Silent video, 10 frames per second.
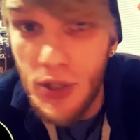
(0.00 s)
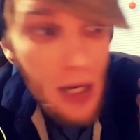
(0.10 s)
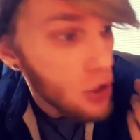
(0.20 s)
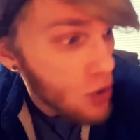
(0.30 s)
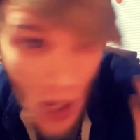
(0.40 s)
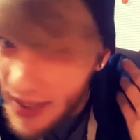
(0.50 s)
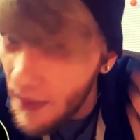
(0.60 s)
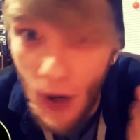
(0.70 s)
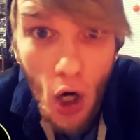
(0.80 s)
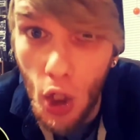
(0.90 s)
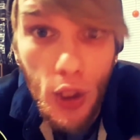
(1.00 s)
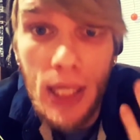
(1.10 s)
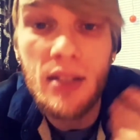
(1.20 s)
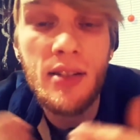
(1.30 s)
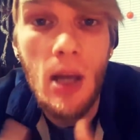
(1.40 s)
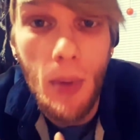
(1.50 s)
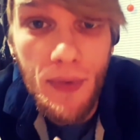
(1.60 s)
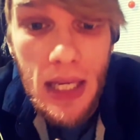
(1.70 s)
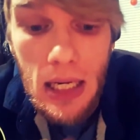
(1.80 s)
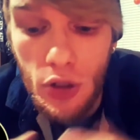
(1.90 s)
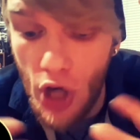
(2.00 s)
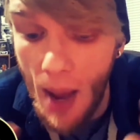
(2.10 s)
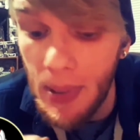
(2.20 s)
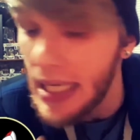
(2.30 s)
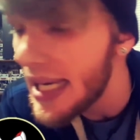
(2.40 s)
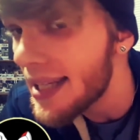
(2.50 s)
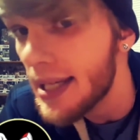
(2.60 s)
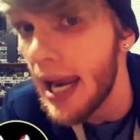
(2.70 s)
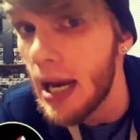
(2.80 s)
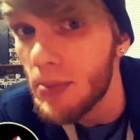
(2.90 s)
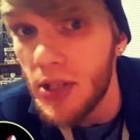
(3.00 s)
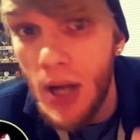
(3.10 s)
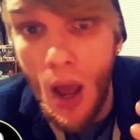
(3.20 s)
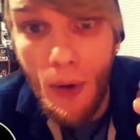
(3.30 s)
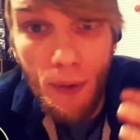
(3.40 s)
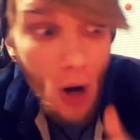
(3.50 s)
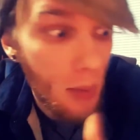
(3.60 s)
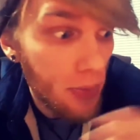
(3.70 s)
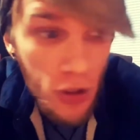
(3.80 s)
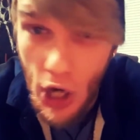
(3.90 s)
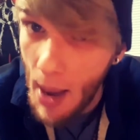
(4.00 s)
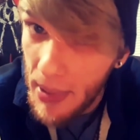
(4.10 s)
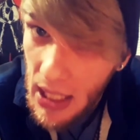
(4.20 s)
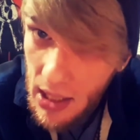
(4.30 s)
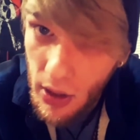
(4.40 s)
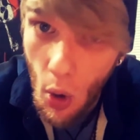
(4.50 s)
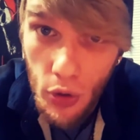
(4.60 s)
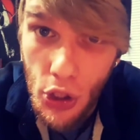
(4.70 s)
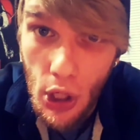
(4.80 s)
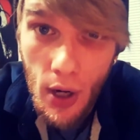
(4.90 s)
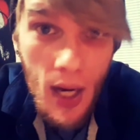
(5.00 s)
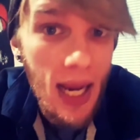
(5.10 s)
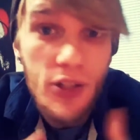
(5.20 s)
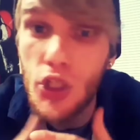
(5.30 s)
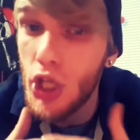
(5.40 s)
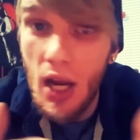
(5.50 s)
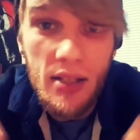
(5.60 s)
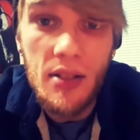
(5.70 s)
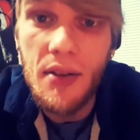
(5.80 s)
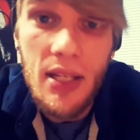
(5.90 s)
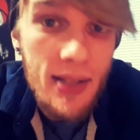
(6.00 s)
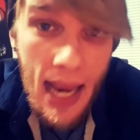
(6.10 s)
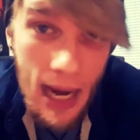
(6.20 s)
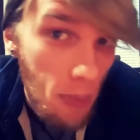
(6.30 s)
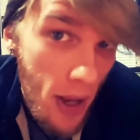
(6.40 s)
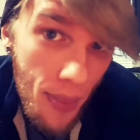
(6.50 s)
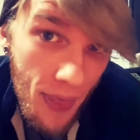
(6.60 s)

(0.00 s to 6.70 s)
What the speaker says: first, and you guys have heard in some of the Japanese names from the Japanese culture. It's just the same